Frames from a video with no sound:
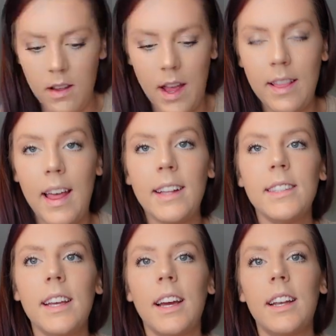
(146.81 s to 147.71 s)
And
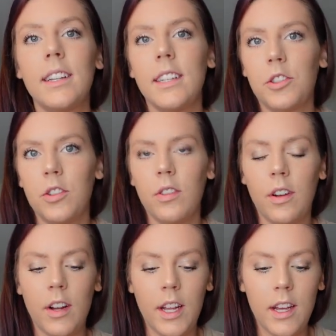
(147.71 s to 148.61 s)
that's like an additional
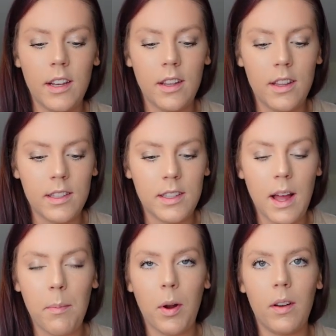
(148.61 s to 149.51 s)
ingredient that's
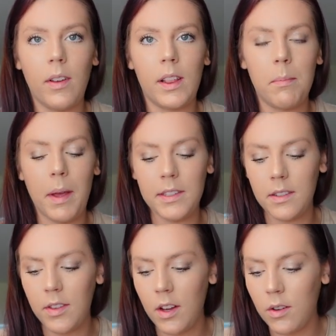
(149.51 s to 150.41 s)
not part of like the
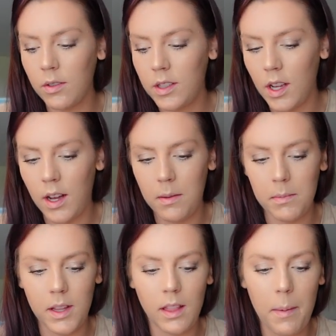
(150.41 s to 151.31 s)
base of the oats,
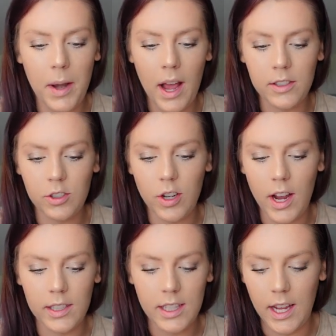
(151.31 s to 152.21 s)
the lemon
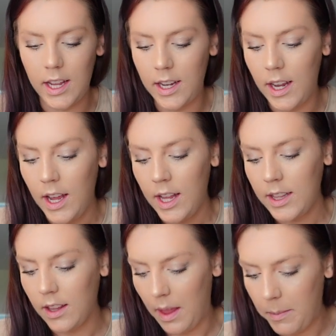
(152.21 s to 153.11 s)
extract and
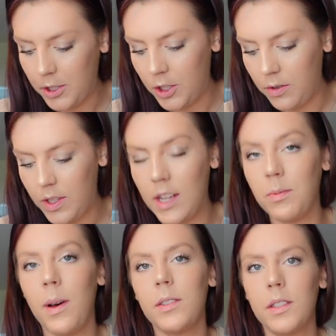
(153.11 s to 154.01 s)
the lemon juice,
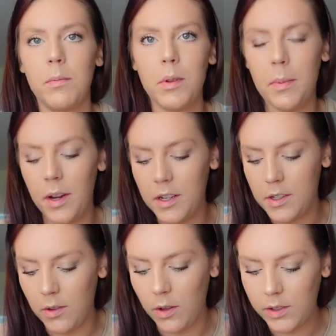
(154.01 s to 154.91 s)
as well as the blueberries.
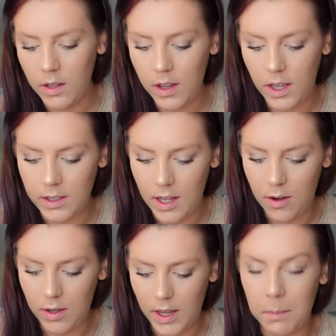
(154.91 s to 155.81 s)
So those are the things that
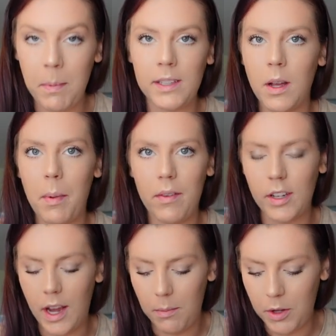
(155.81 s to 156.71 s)
you can like mix up
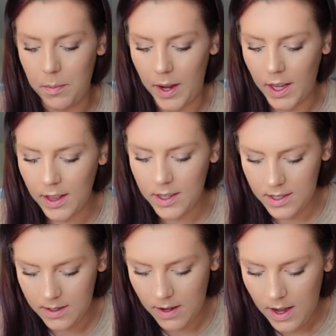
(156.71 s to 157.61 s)
every time when you're making
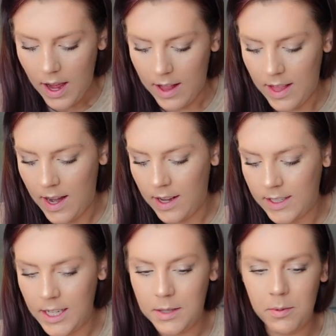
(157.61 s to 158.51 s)
this. And then a
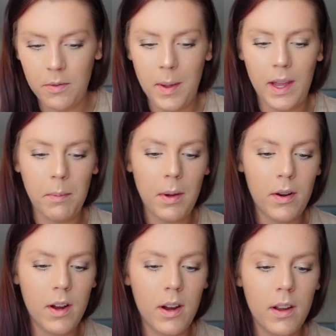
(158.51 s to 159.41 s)
teaspoon of baking
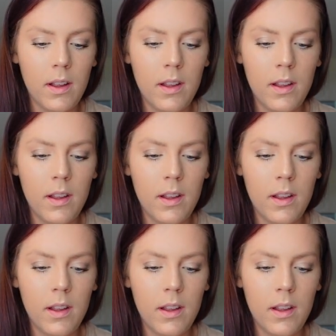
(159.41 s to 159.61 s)
powder.